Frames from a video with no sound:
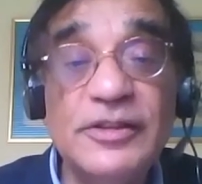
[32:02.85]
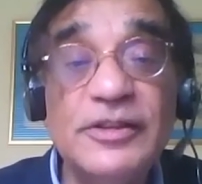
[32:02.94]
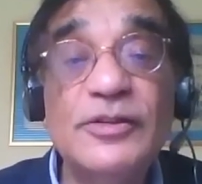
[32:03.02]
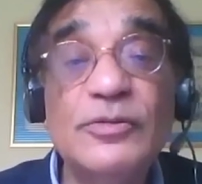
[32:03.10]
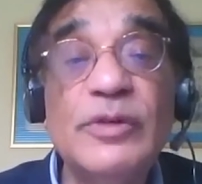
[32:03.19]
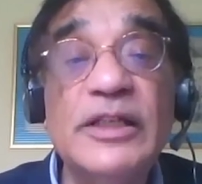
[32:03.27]

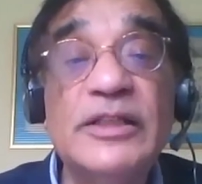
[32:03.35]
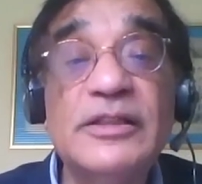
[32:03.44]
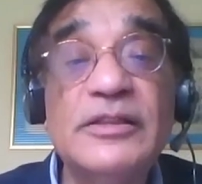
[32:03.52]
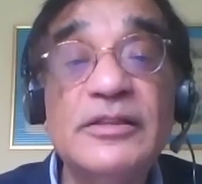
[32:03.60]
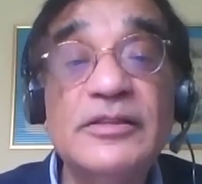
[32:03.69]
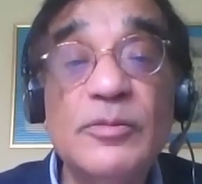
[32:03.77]

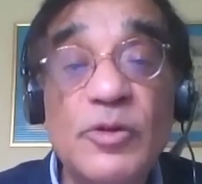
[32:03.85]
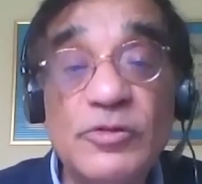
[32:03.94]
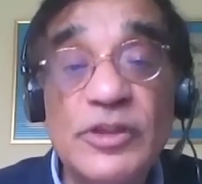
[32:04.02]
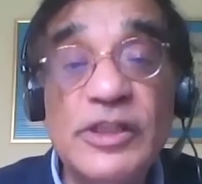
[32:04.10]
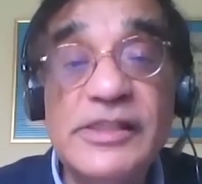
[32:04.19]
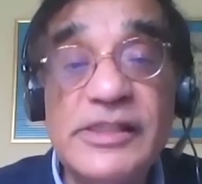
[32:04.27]
with some
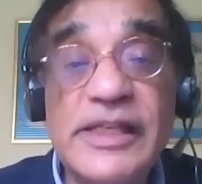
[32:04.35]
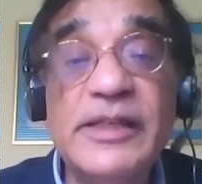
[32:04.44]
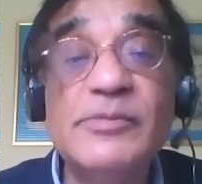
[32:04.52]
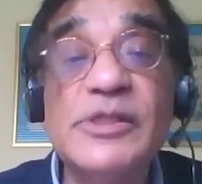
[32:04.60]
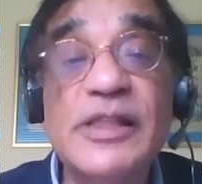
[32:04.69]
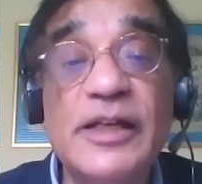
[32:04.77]
of these
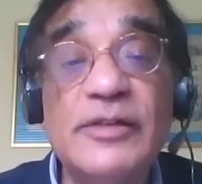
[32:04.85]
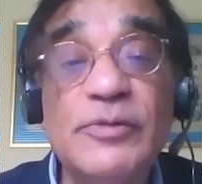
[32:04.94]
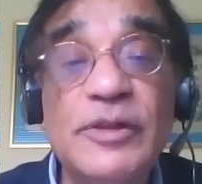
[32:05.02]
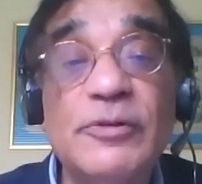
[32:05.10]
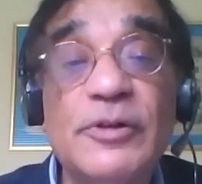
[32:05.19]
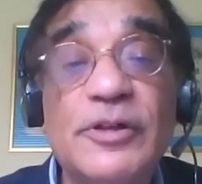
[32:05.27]
themes that
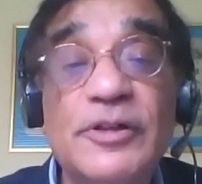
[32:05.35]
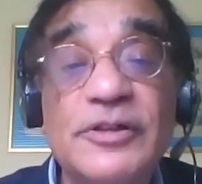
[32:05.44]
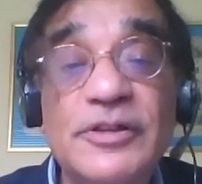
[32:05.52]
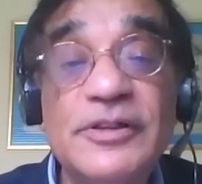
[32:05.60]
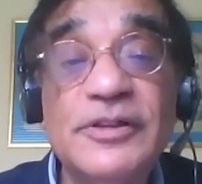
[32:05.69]
we were